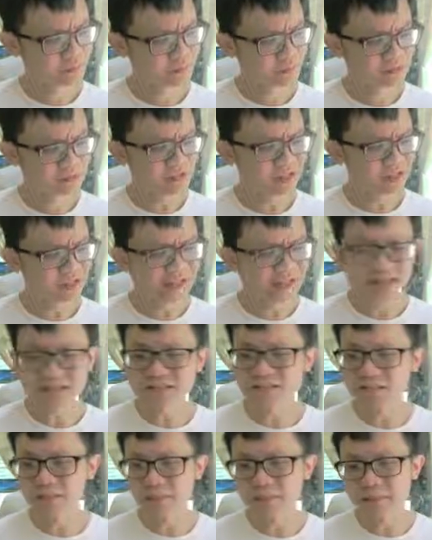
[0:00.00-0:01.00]
is it large
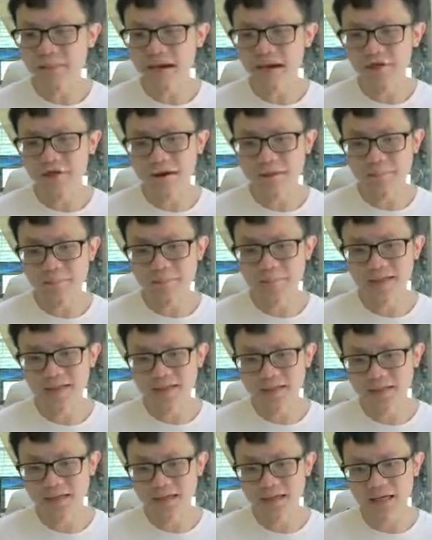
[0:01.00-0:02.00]
amount ah
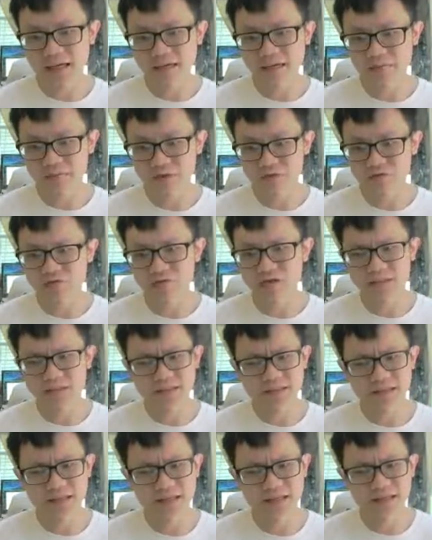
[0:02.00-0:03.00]
many ah I'm not sure
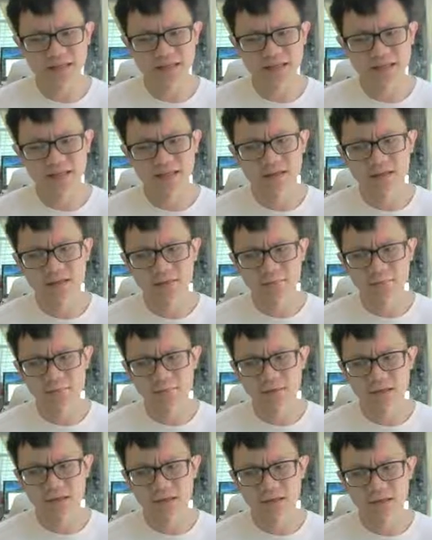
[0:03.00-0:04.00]
is it like
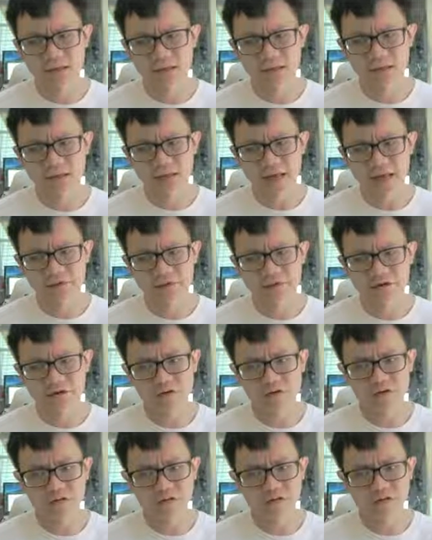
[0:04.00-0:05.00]
many
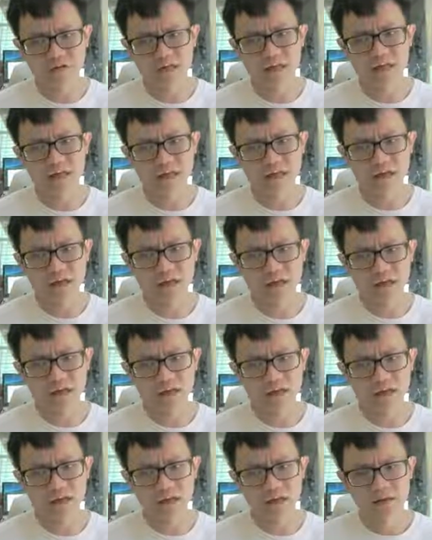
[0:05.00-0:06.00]
alveolus ah
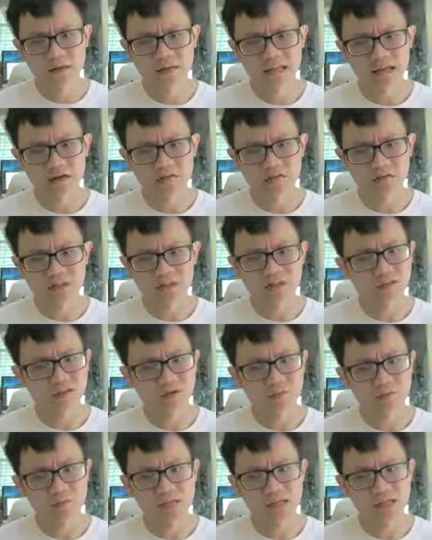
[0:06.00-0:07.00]
thousands
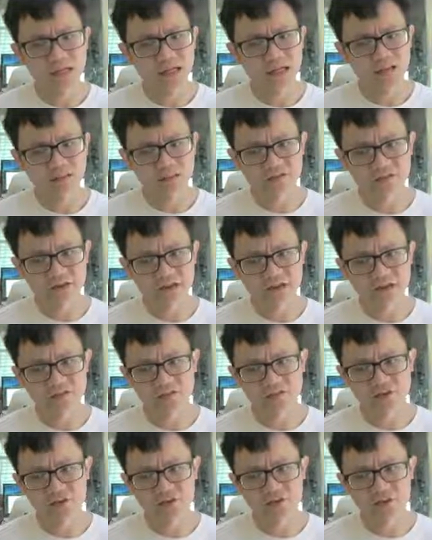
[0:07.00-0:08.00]
or millions of
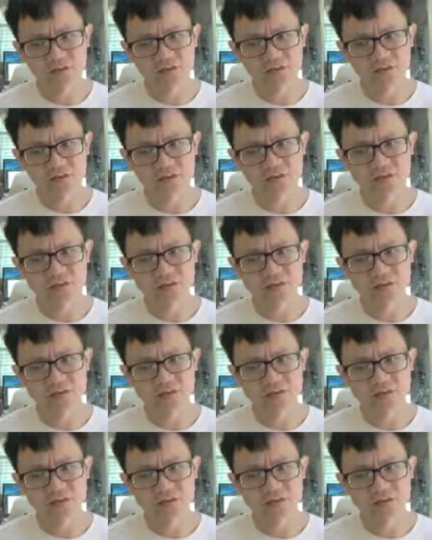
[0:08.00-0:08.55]
alveolus